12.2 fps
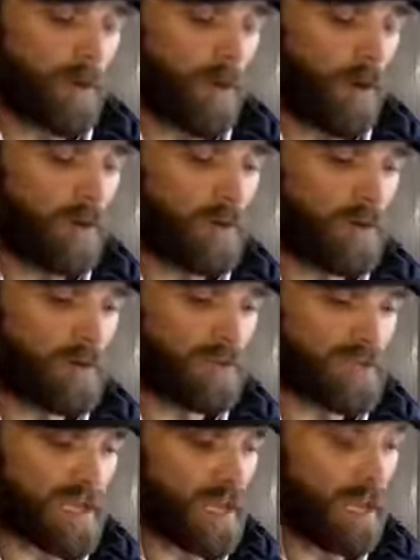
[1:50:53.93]
Or are we going to
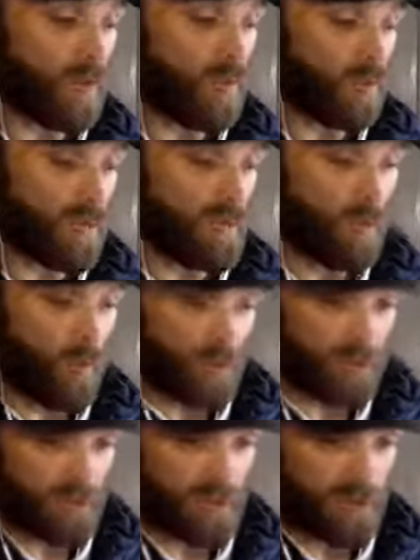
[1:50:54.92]
say, we
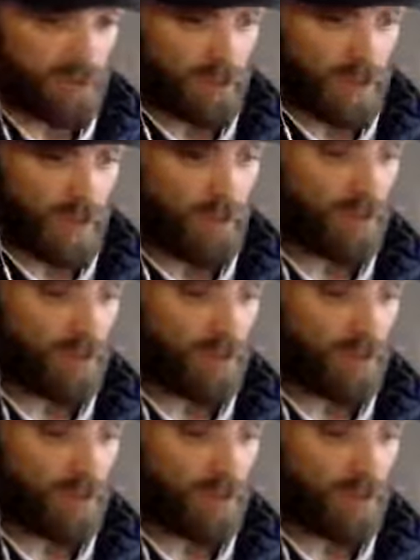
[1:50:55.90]
want our